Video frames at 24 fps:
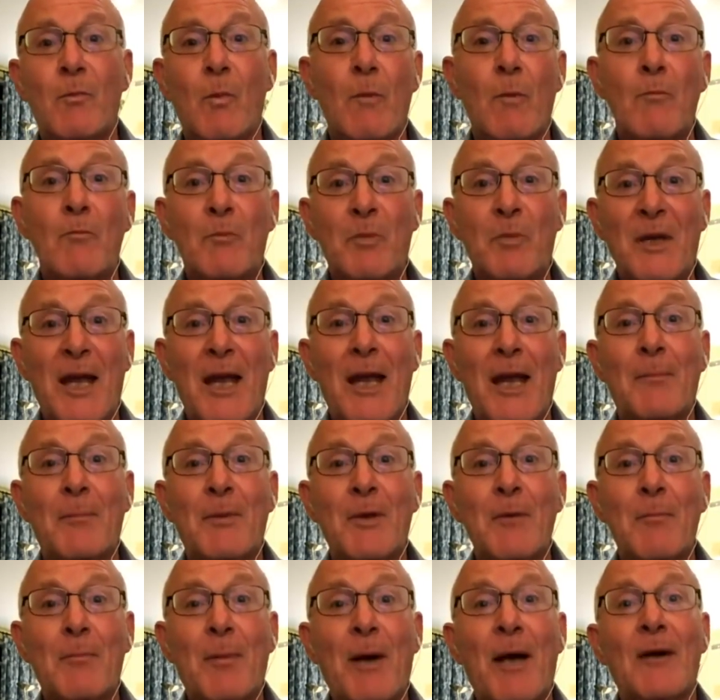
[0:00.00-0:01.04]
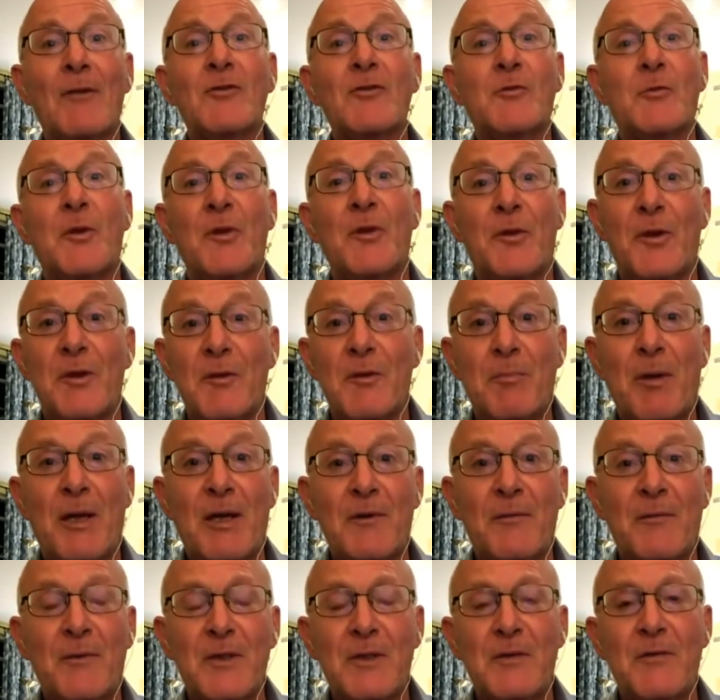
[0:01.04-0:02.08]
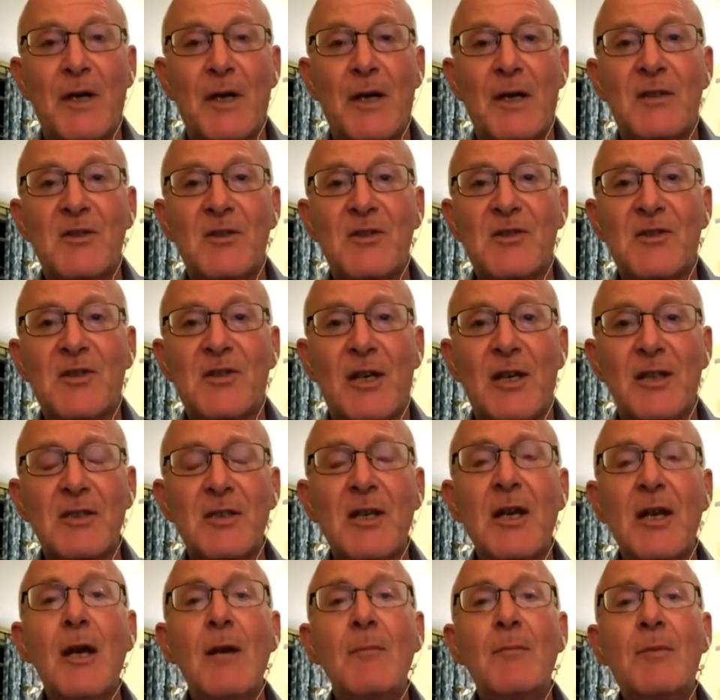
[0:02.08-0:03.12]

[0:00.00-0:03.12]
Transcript: won't be happy about with the benefit of hindsight,